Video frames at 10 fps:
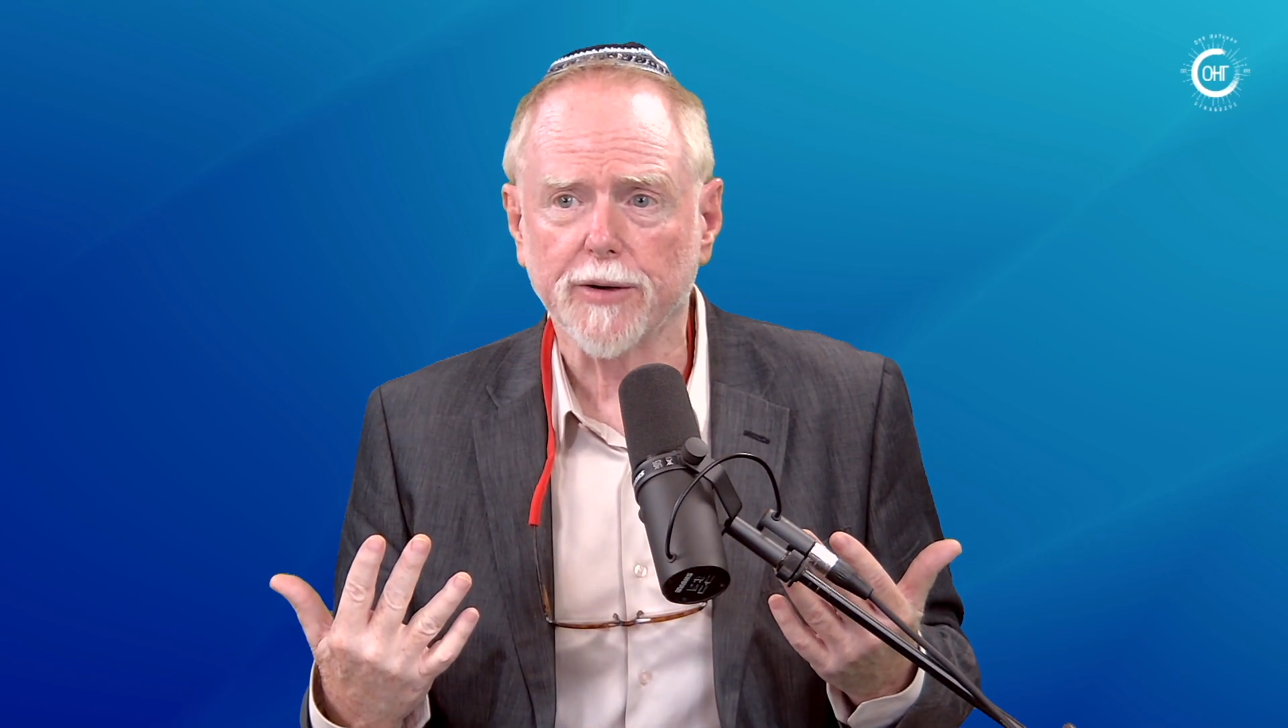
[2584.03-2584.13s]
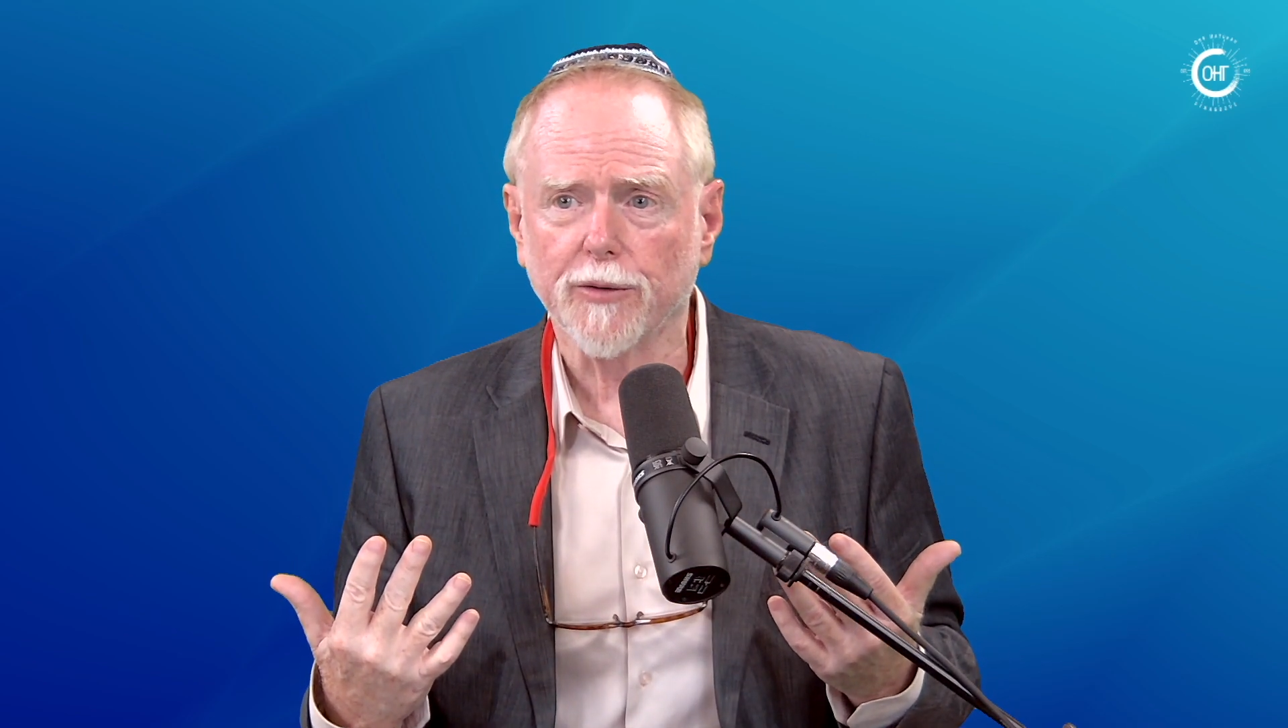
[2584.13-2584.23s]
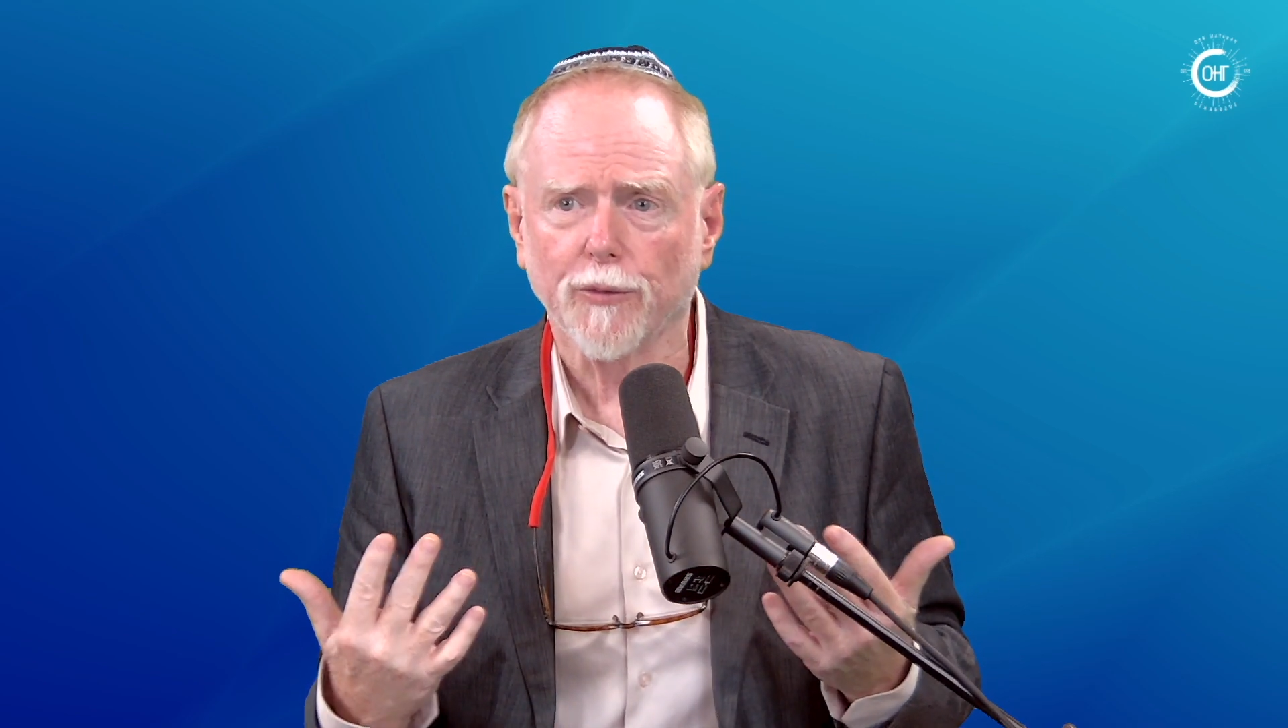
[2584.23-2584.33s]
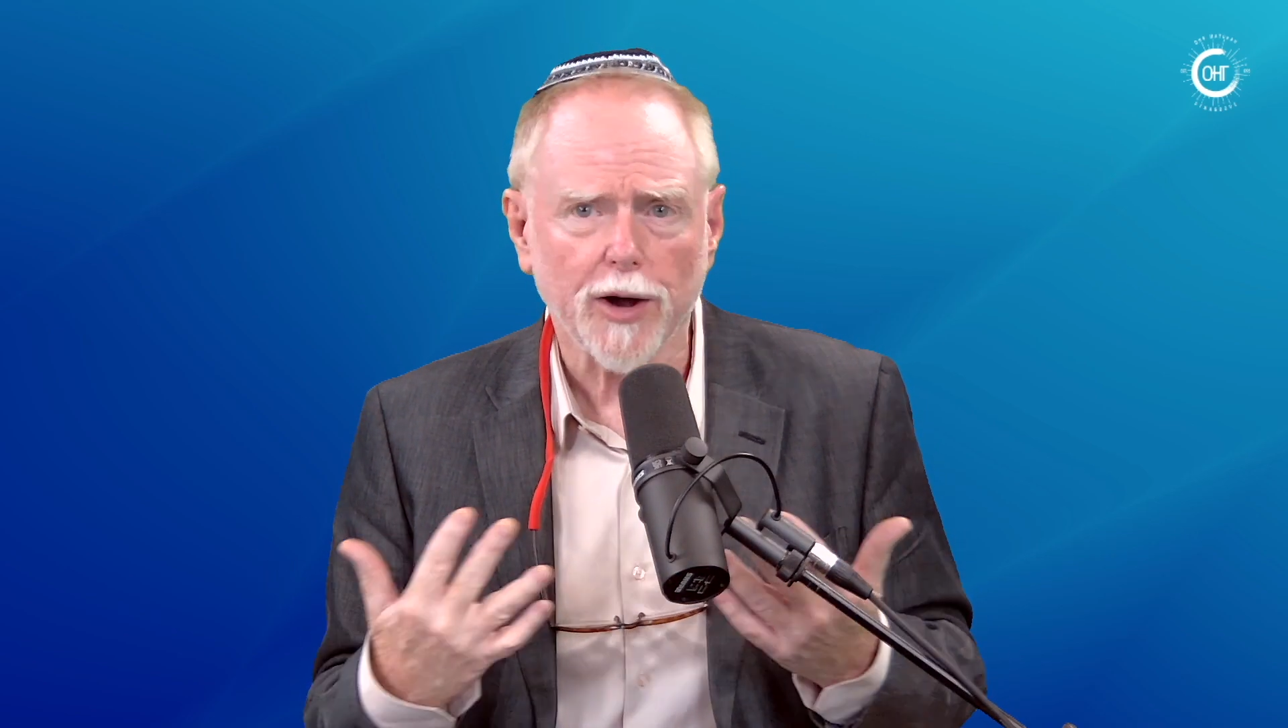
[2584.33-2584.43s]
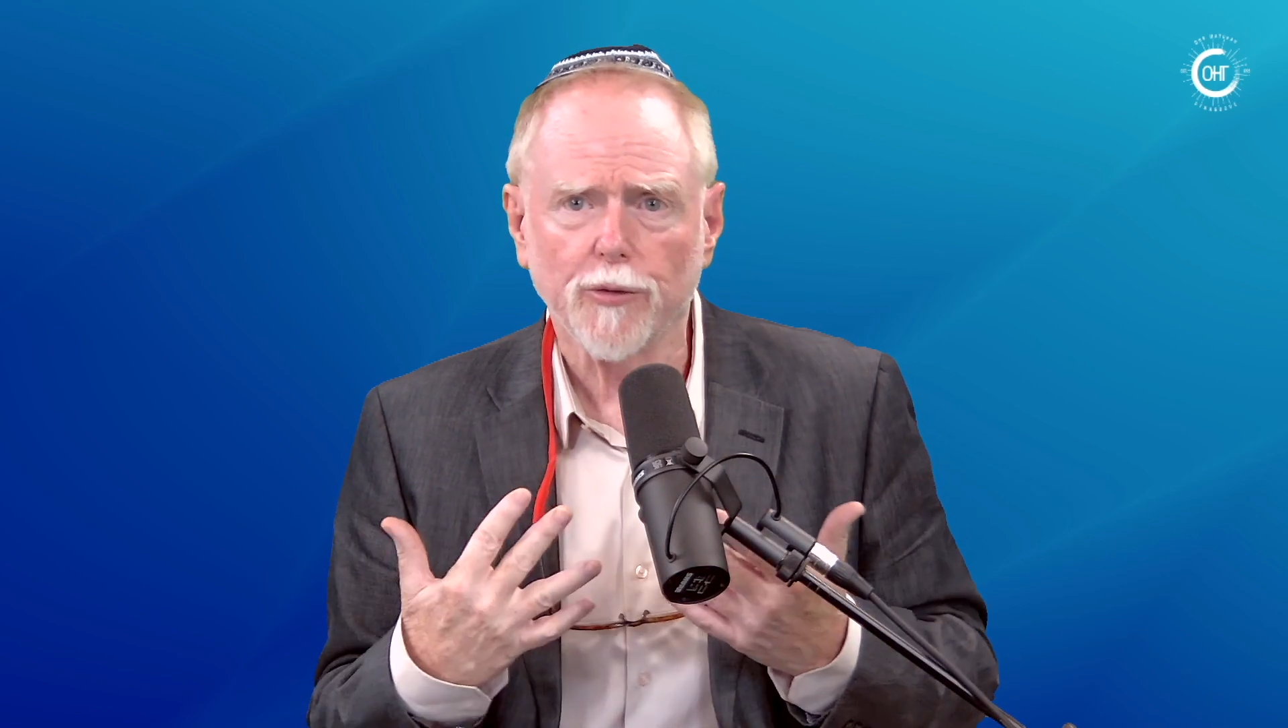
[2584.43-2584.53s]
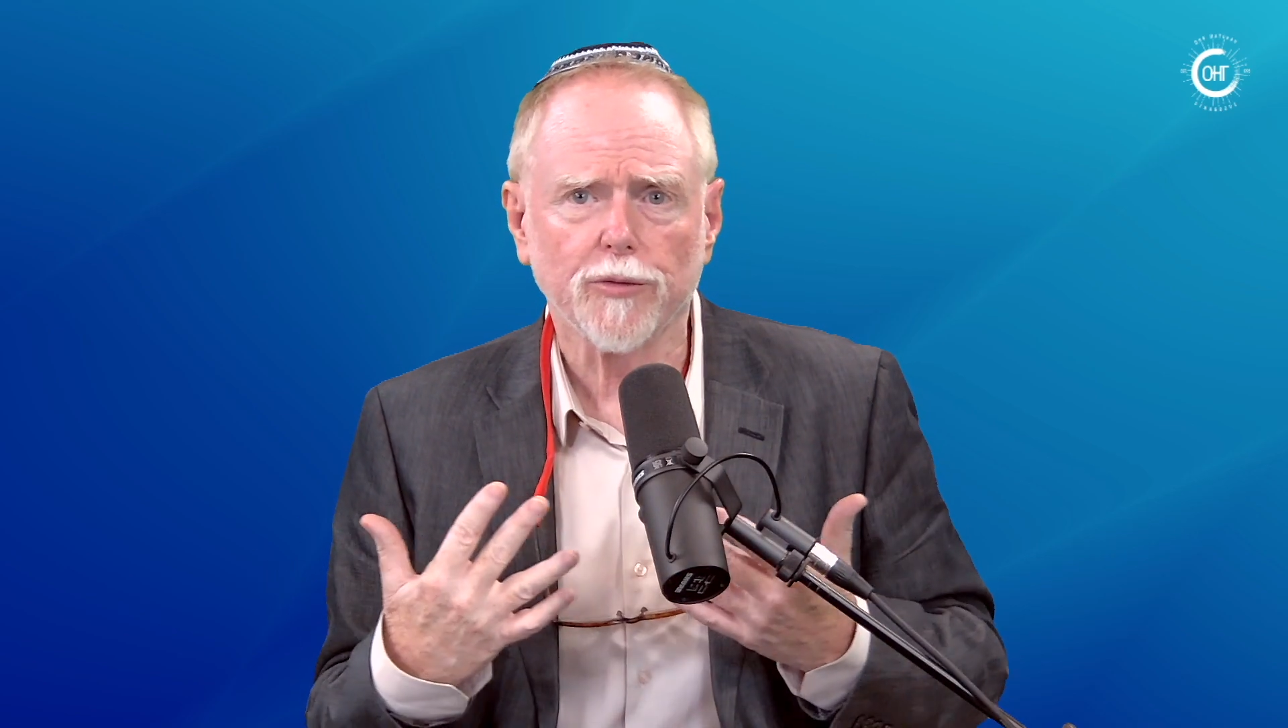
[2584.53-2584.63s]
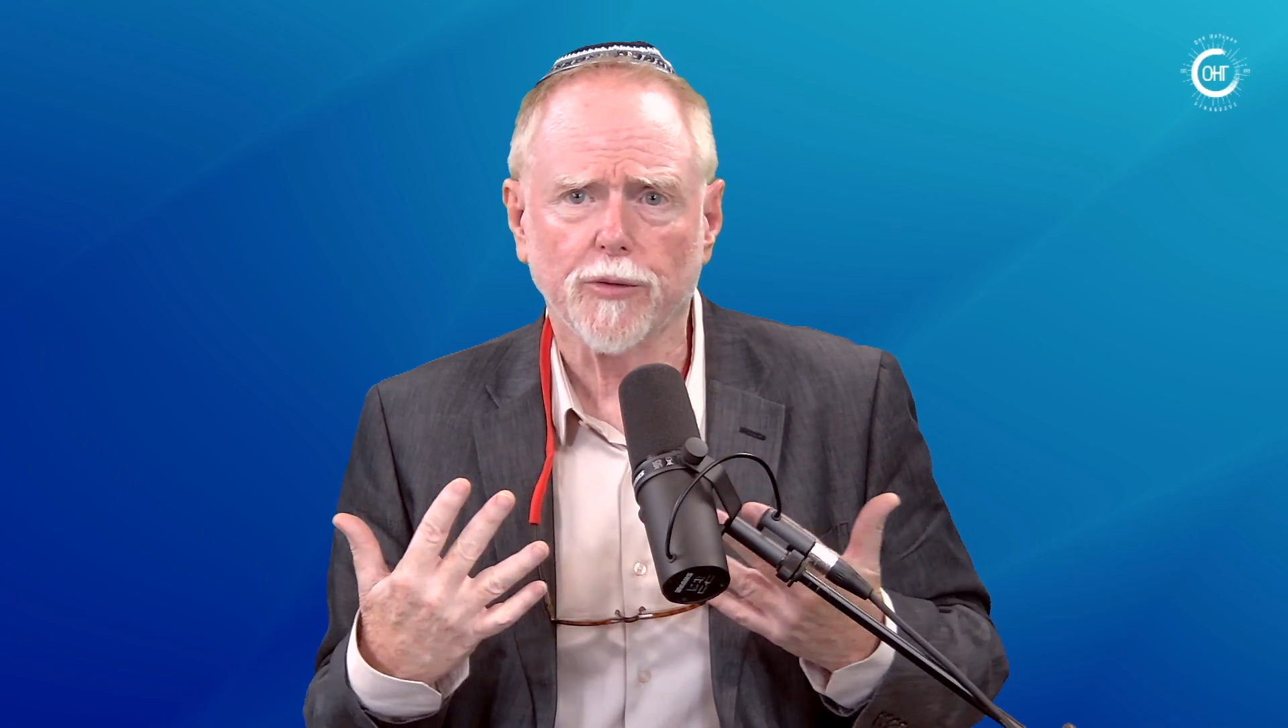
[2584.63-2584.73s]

what